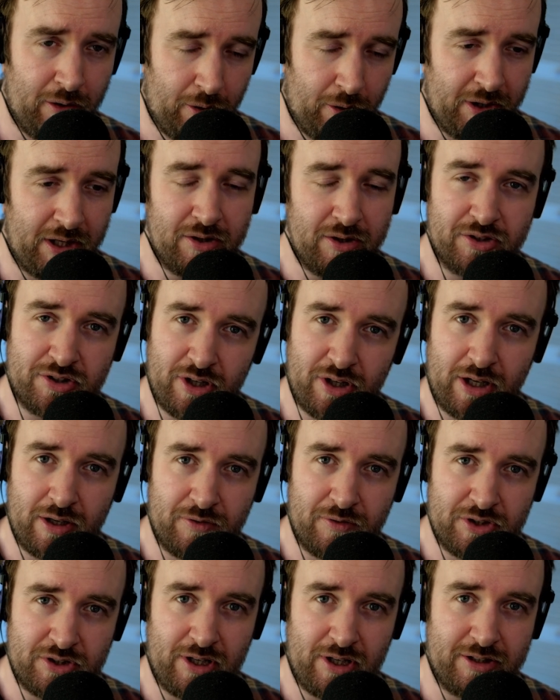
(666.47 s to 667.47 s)
on either side of
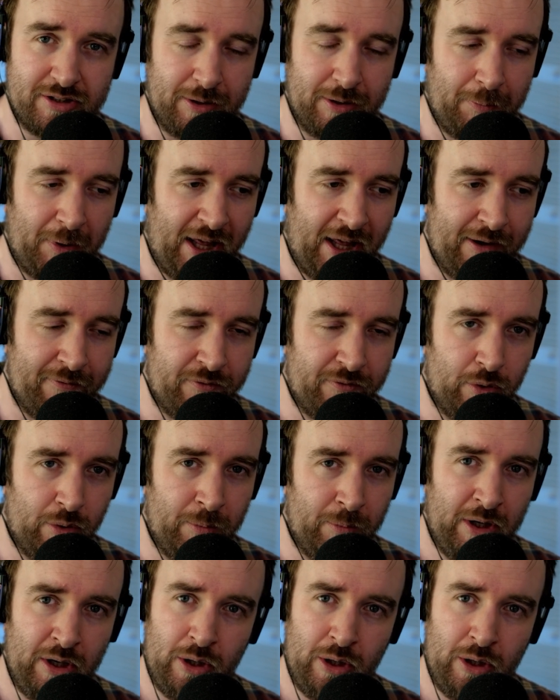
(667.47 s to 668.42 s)
the starting platform.